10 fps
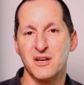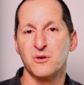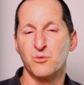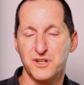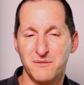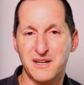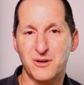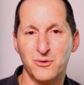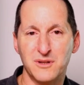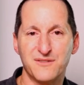Wouldn't it be
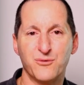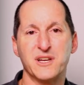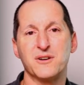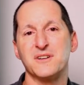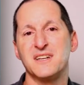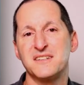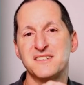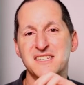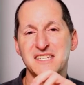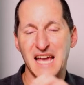cool if we could
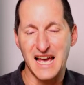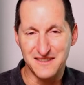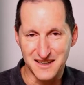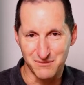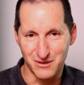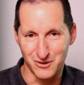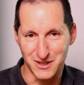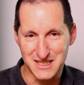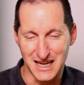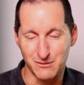scan the employee
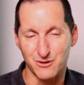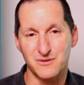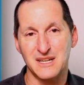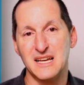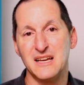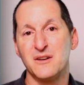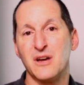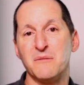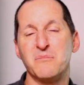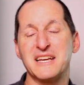table
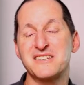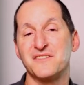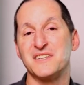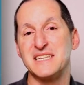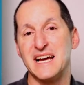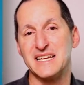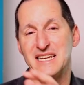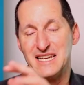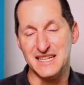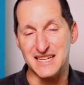and based on the data
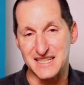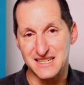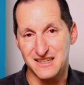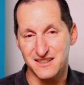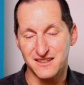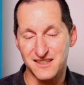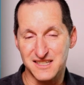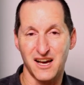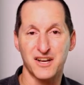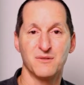in it,
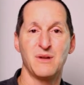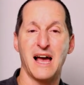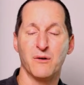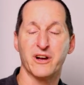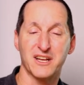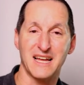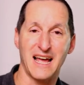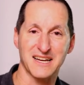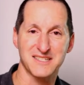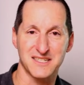decide on how we're going to
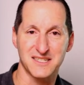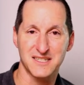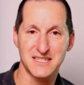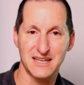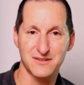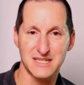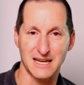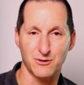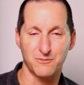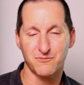access the sales table?